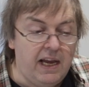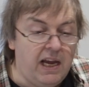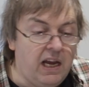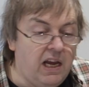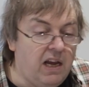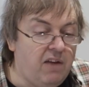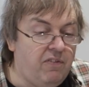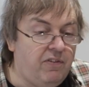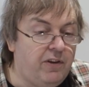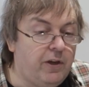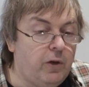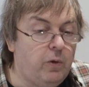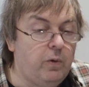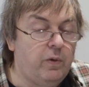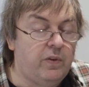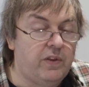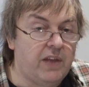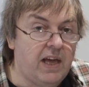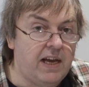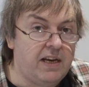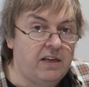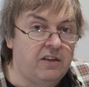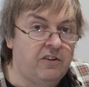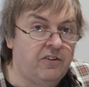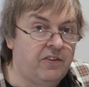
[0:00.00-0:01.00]
If you
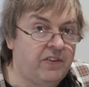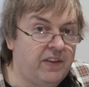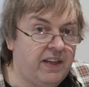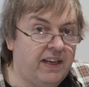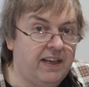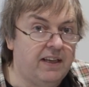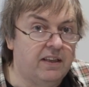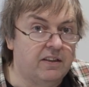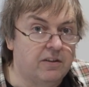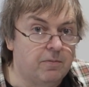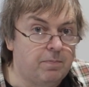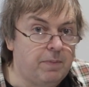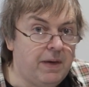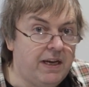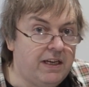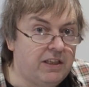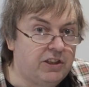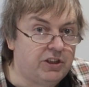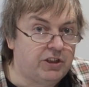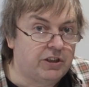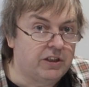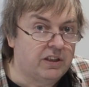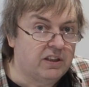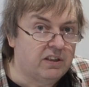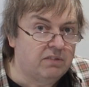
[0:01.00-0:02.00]
then think the
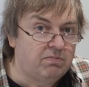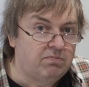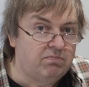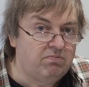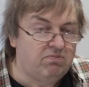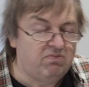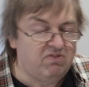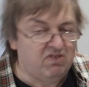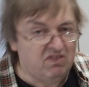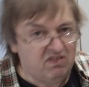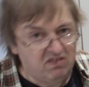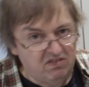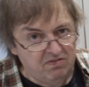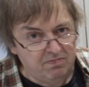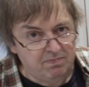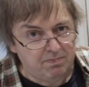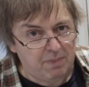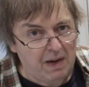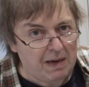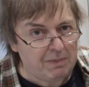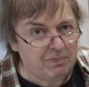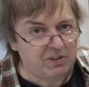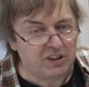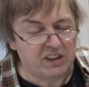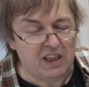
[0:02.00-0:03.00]
picture,
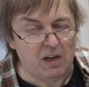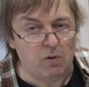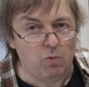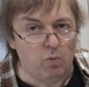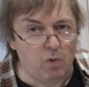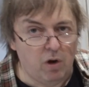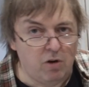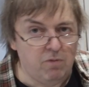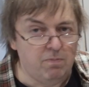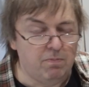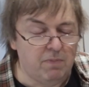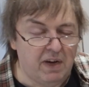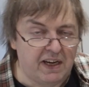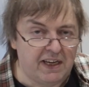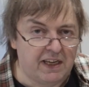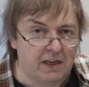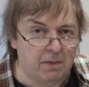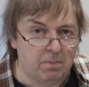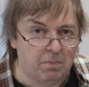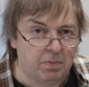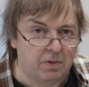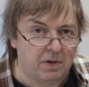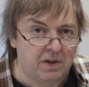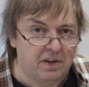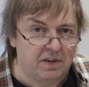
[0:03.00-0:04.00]
perhaps that won't make
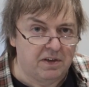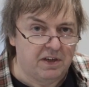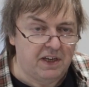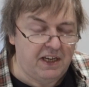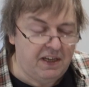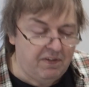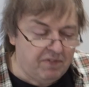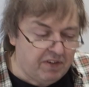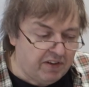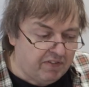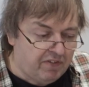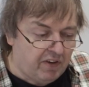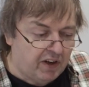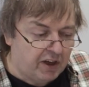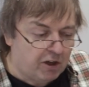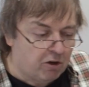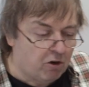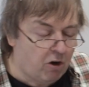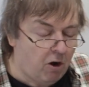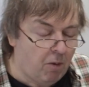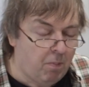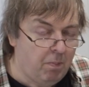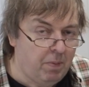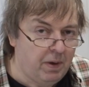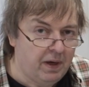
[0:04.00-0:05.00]
a print, even if I
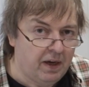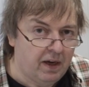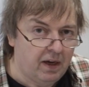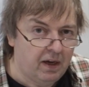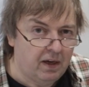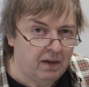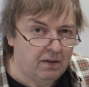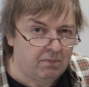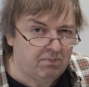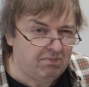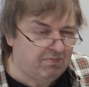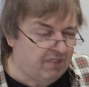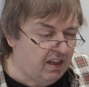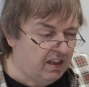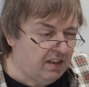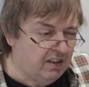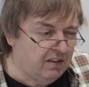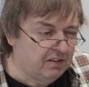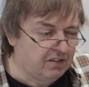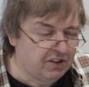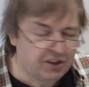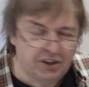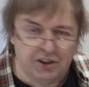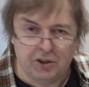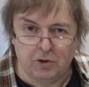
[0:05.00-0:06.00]
crop it.
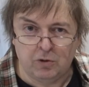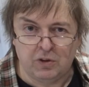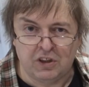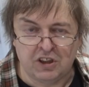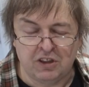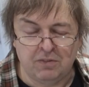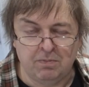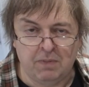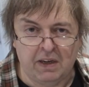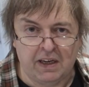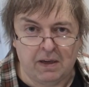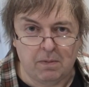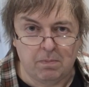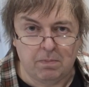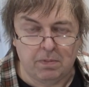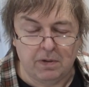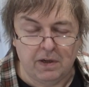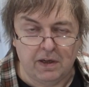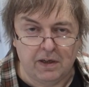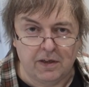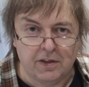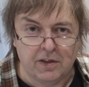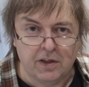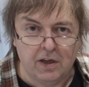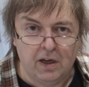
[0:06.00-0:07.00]
No, it still doesn't make a
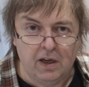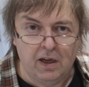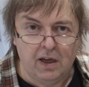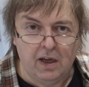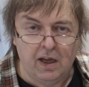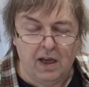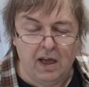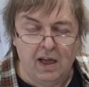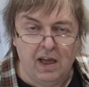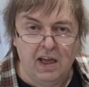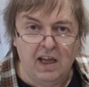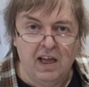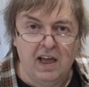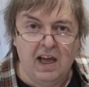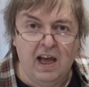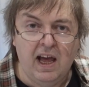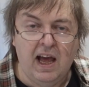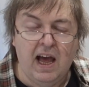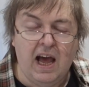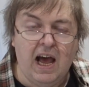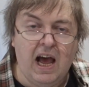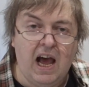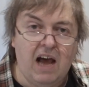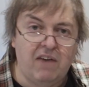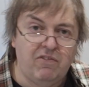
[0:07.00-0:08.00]
print.
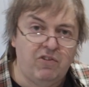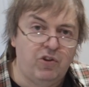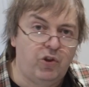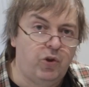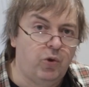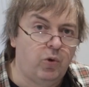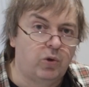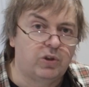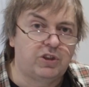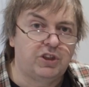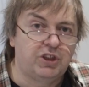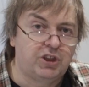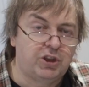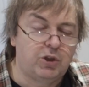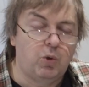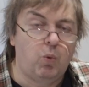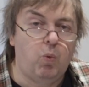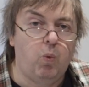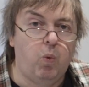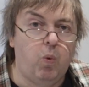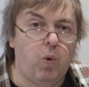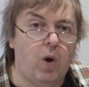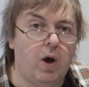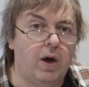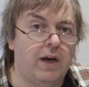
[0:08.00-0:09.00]
Have a thought as to
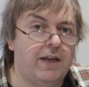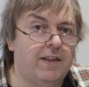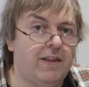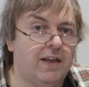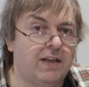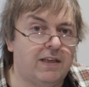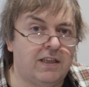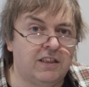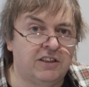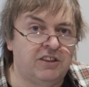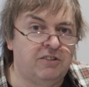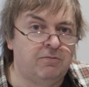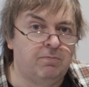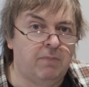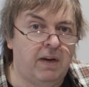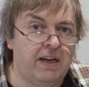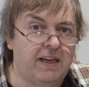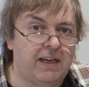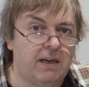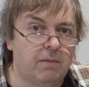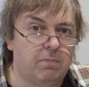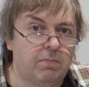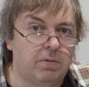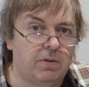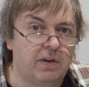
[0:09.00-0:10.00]
why that doesn't
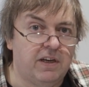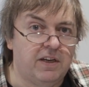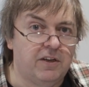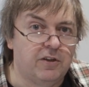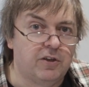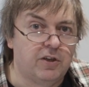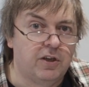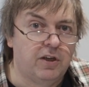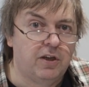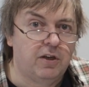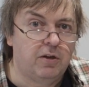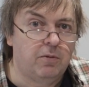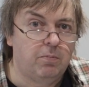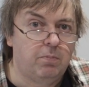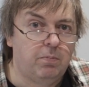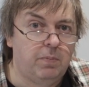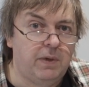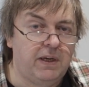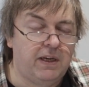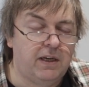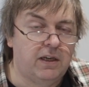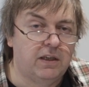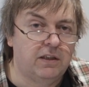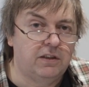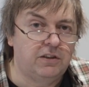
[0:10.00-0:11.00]
make a print.
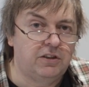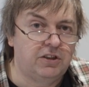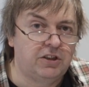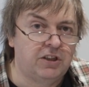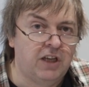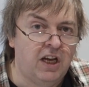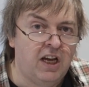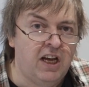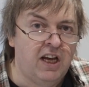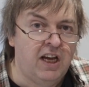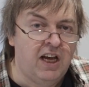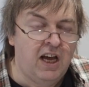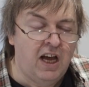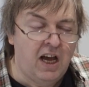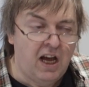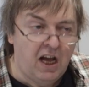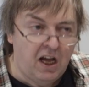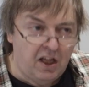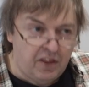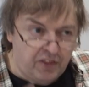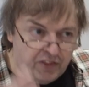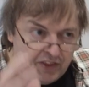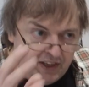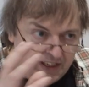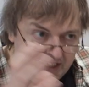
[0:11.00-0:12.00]
Because
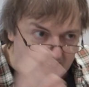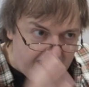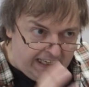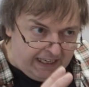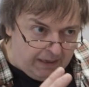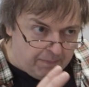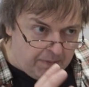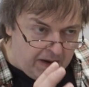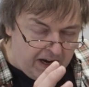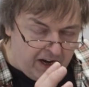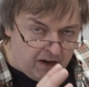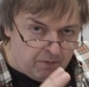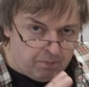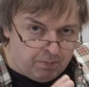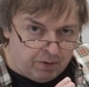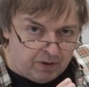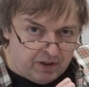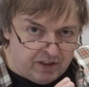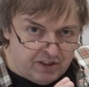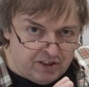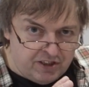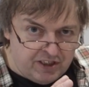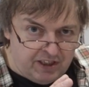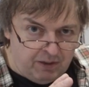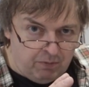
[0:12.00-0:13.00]
thinking about
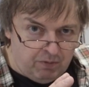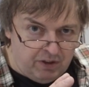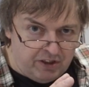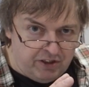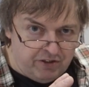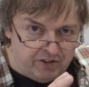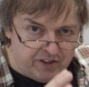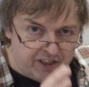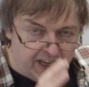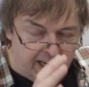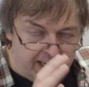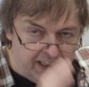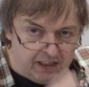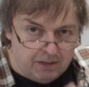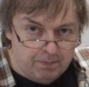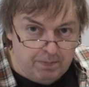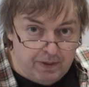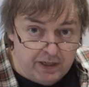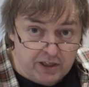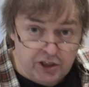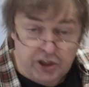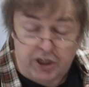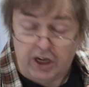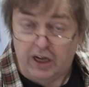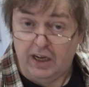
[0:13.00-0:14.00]
printing when you take the
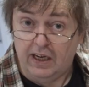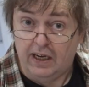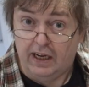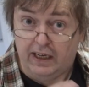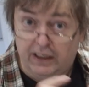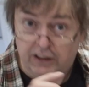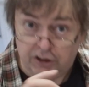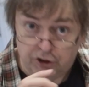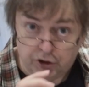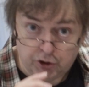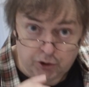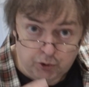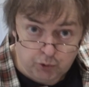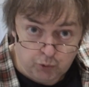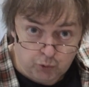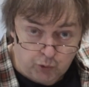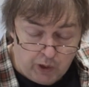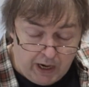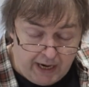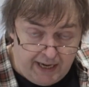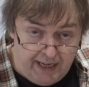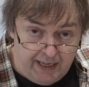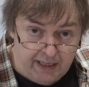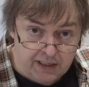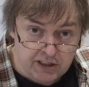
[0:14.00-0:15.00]
picture is
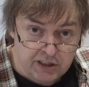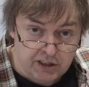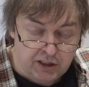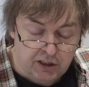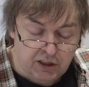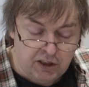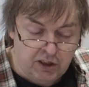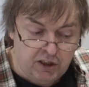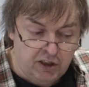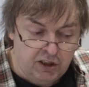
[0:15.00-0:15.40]
great.